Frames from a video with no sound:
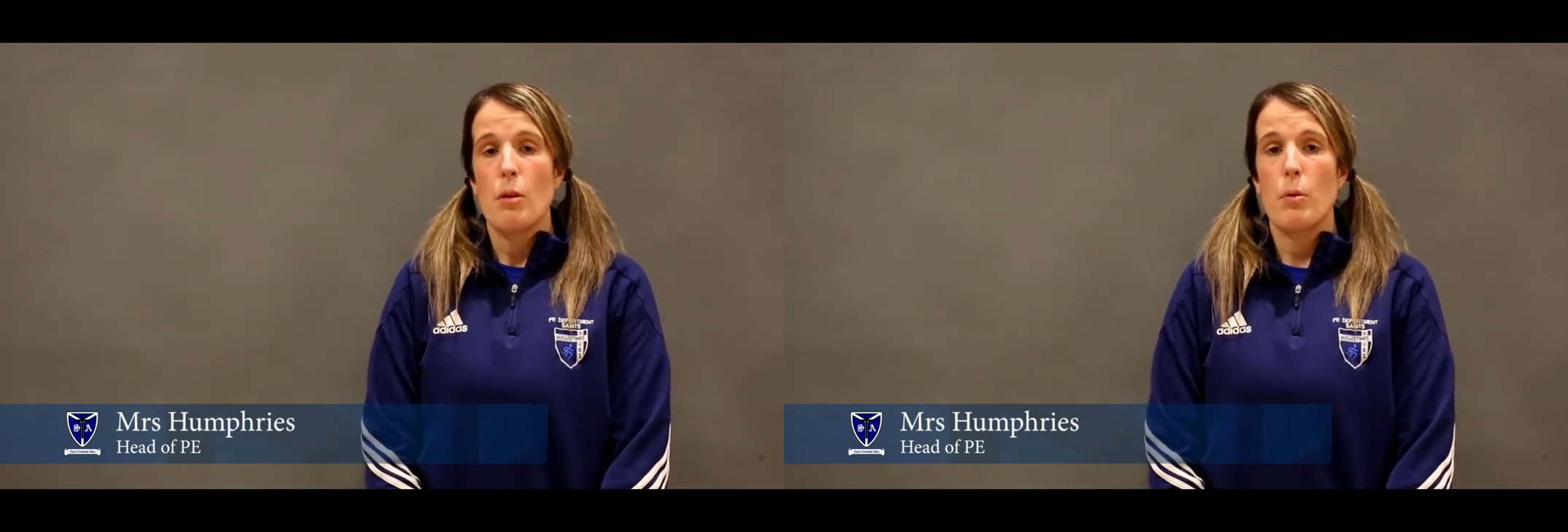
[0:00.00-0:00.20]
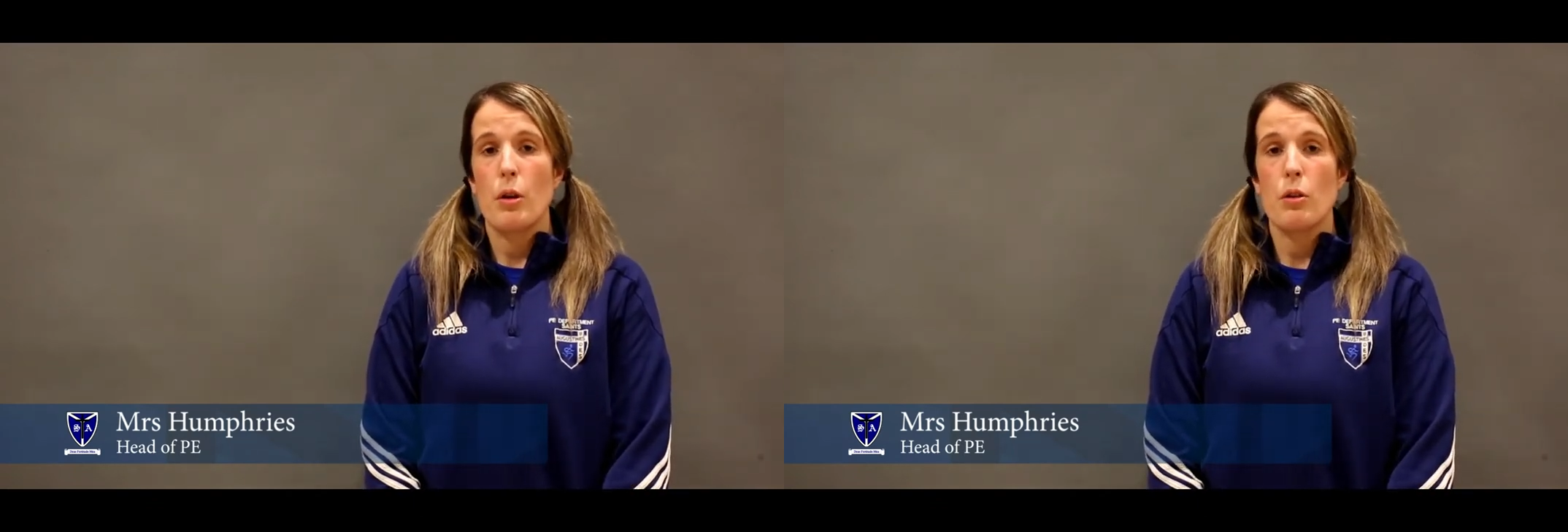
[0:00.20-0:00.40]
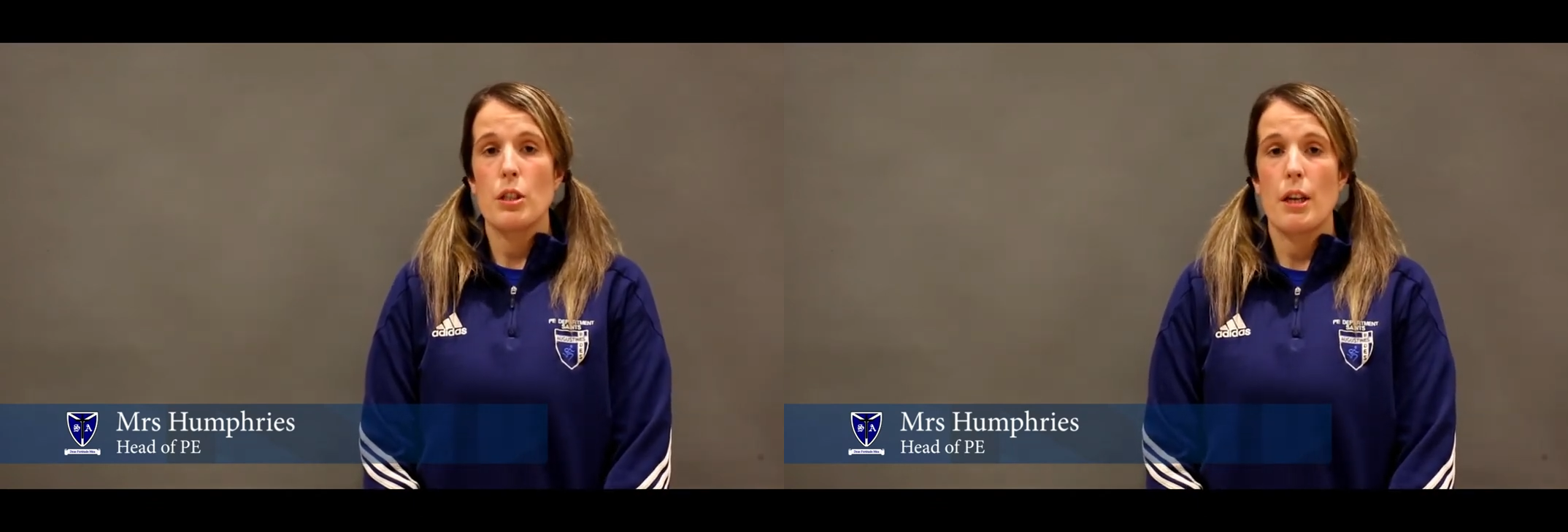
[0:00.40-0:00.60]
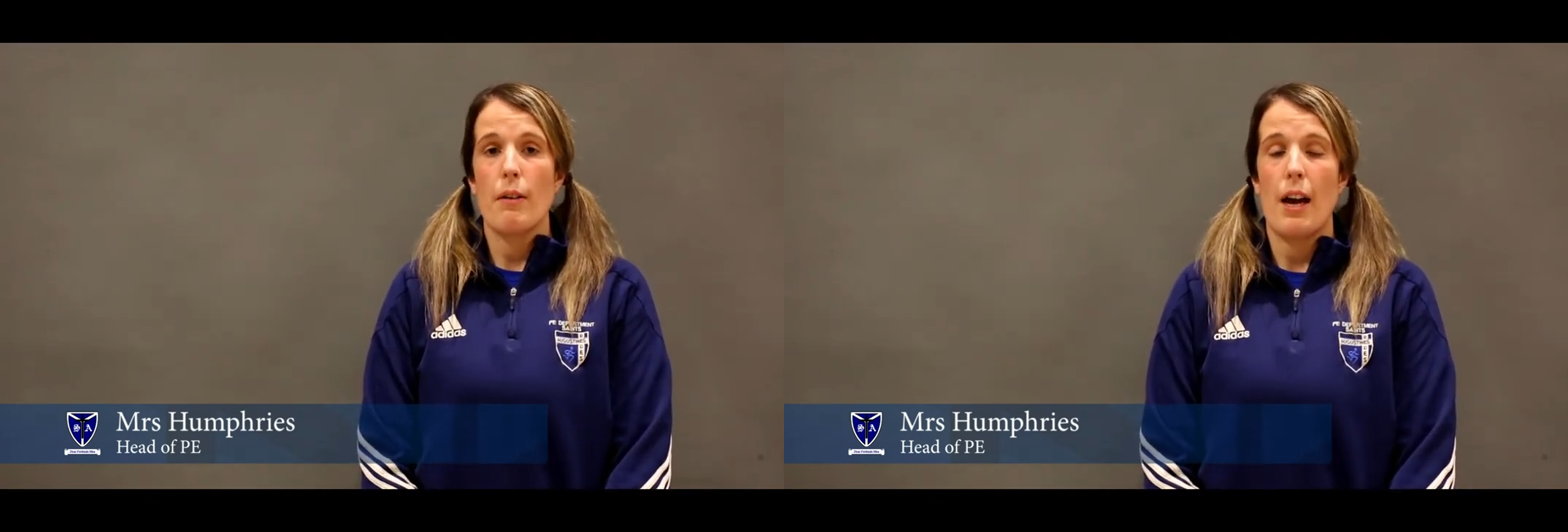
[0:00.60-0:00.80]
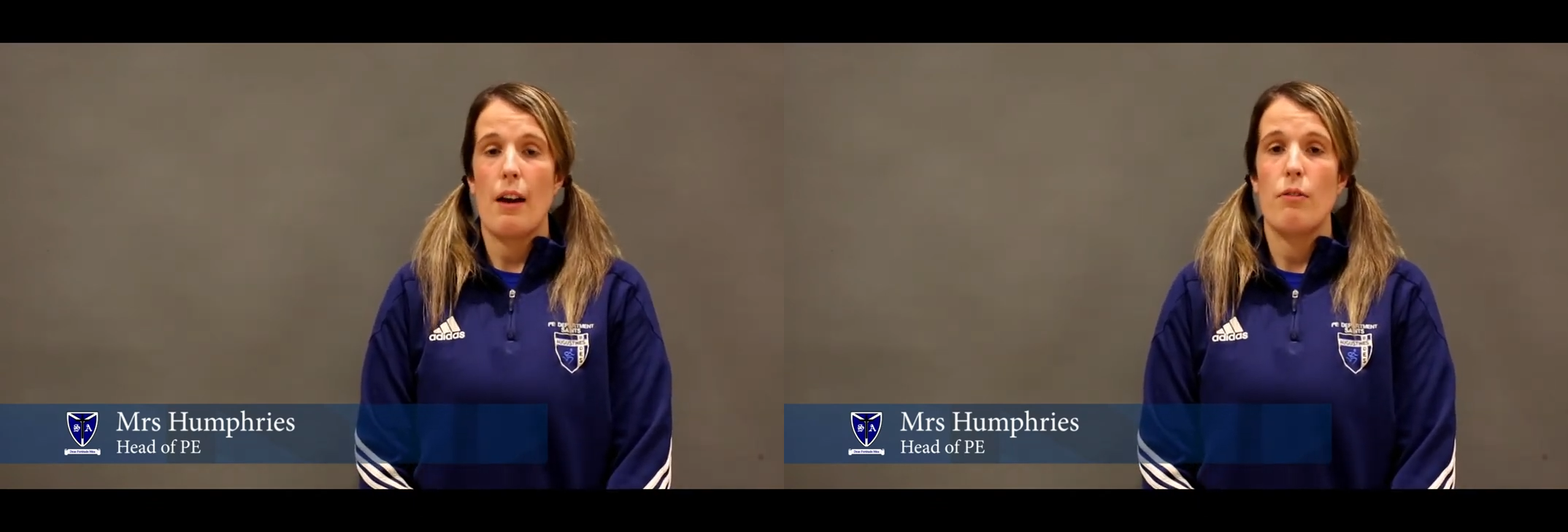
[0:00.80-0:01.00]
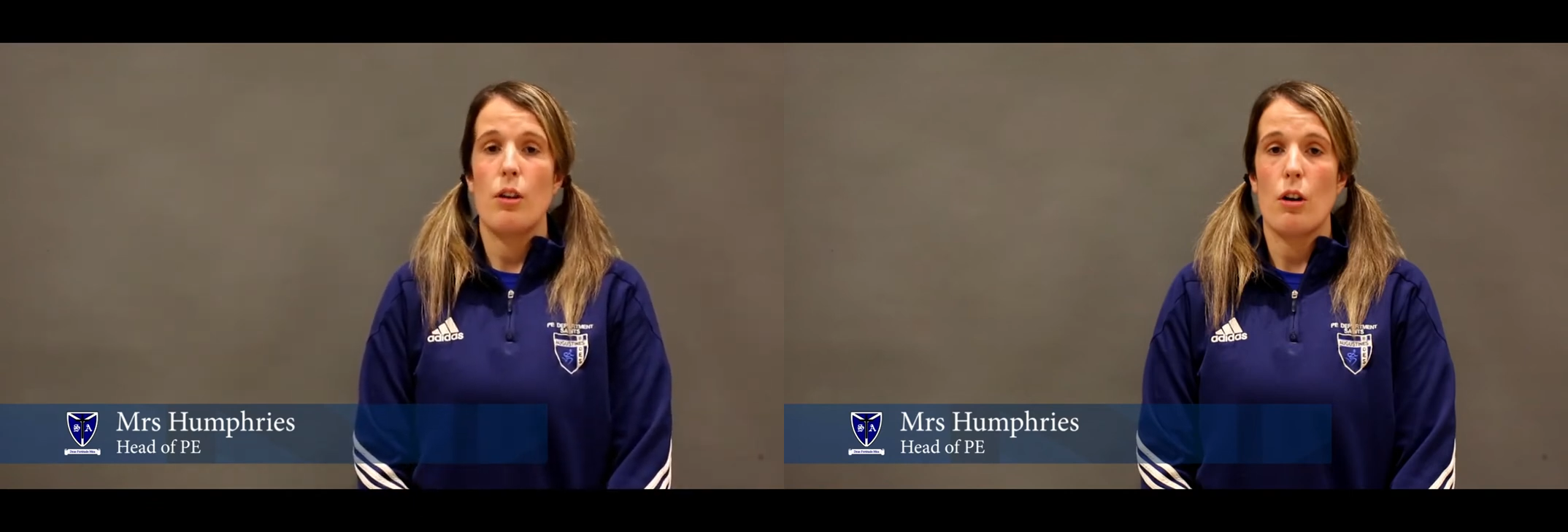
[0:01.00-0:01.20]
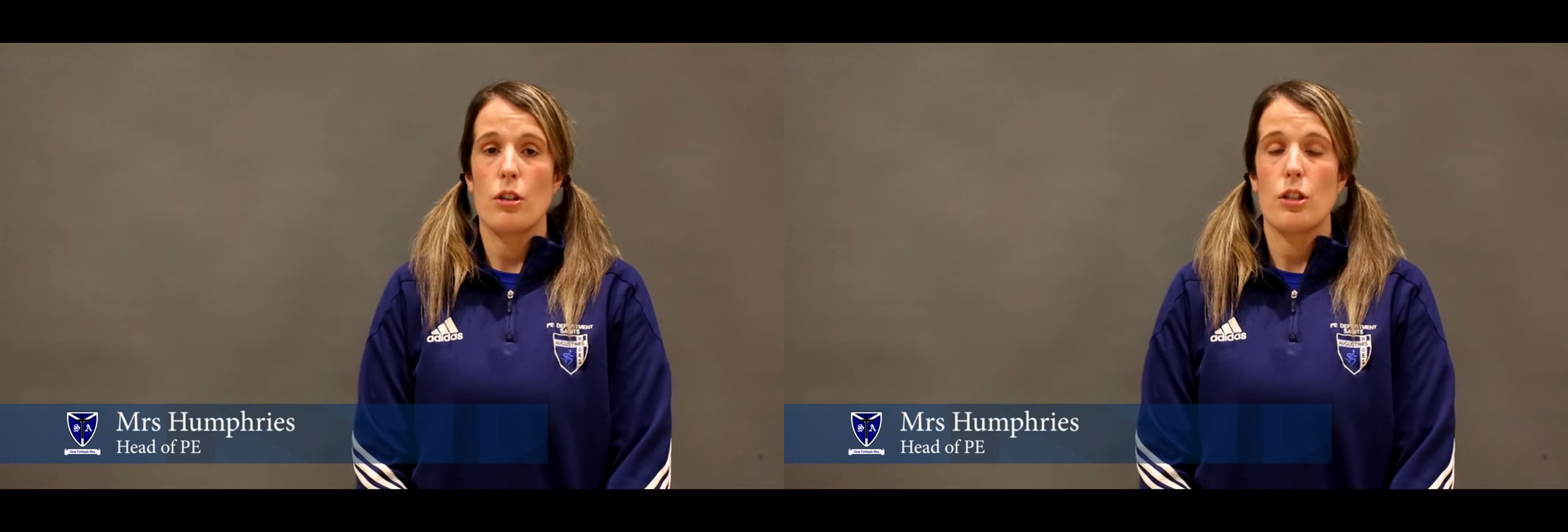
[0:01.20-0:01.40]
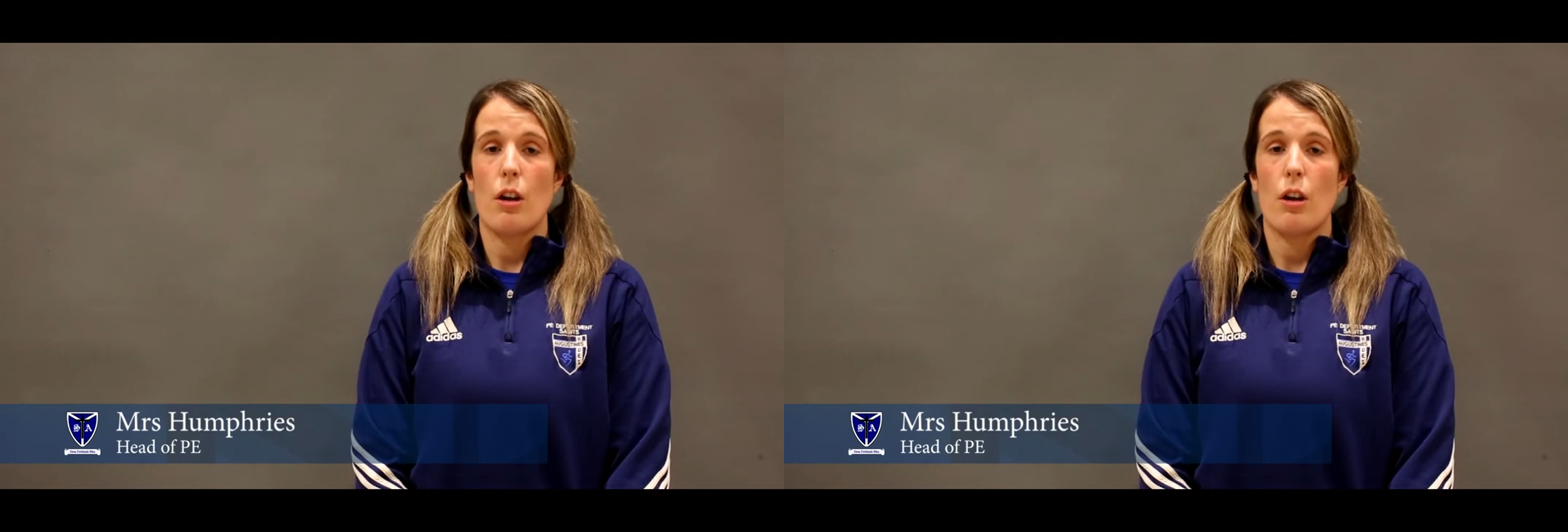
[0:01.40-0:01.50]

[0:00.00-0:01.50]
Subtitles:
we also have lots